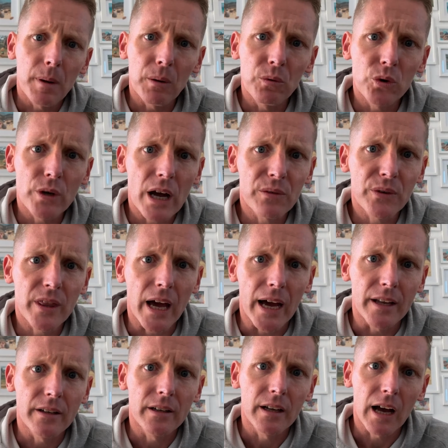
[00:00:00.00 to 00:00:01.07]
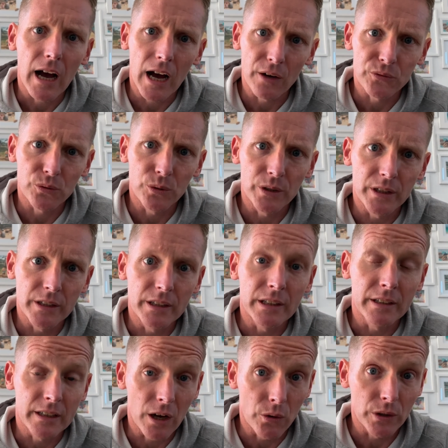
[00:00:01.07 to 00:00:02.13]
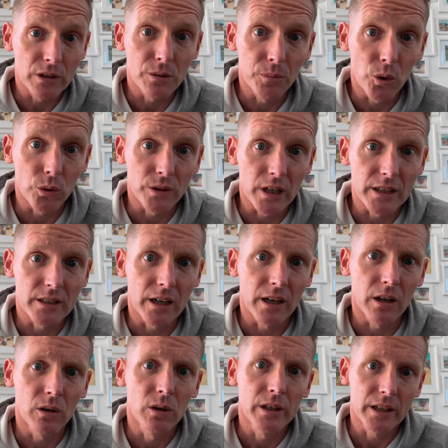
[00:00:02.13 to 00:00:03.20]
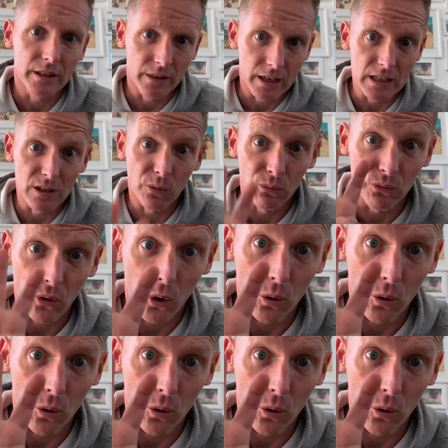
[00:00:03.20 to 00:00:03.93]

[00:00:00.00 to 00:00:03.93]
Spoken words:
we'll cover that after we go into more detail in these 4